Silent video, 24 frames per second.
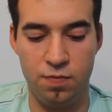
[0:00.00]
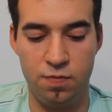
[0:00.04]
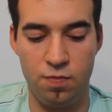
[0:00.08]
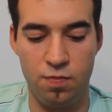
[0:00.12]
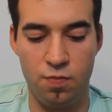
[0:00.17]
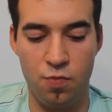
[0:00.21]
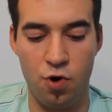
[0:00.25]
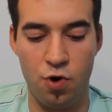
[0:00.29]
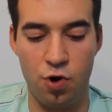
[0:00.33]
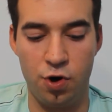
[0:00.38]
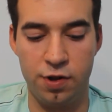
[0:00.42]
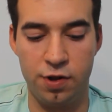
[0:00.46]

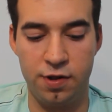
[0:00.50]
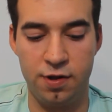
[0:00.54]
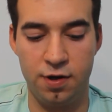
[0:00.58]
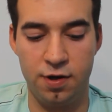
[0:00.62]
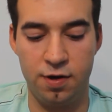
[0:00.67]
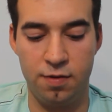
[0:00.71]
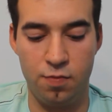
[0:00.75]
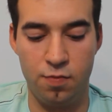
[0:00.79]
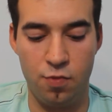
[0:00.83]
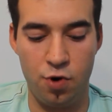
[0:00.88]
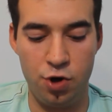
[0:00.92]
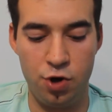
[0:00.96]
more
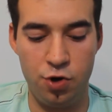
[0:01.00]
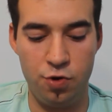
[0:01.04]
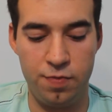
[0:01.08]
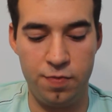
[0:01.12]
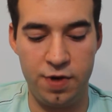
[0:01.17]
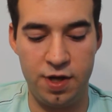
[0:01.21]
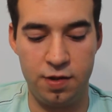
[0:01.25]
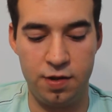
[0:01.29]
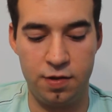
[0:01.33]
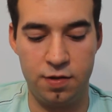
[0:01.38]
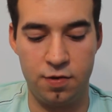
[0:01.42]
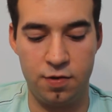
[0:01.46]
the
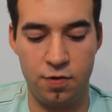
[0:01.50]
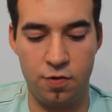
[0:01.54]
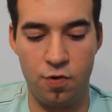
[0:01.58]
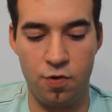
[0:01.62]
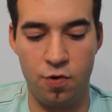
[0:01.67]
monument